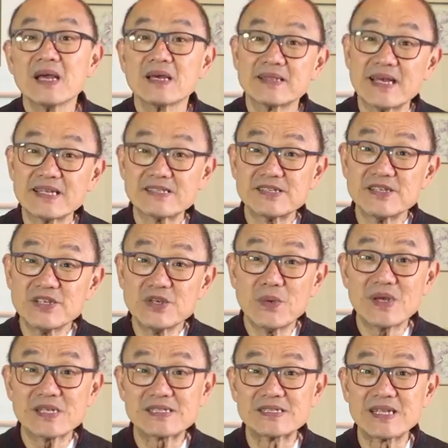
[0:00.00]
That's a
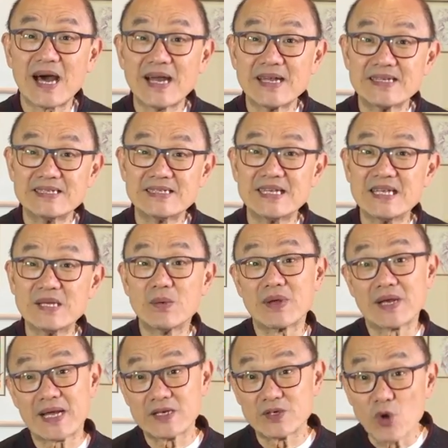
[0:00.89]
US 9D
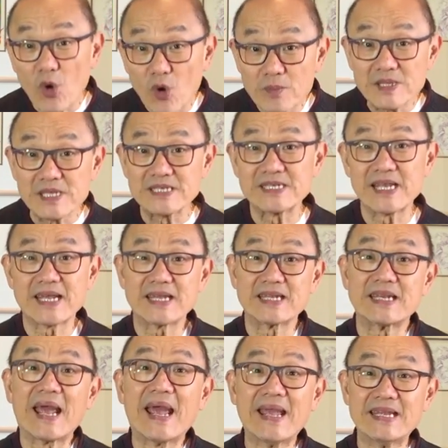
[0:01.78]
when I normally take
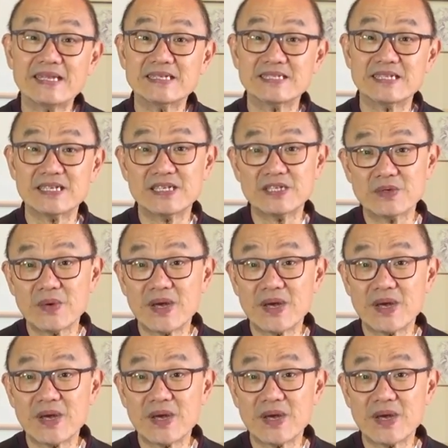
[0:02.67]
an 8D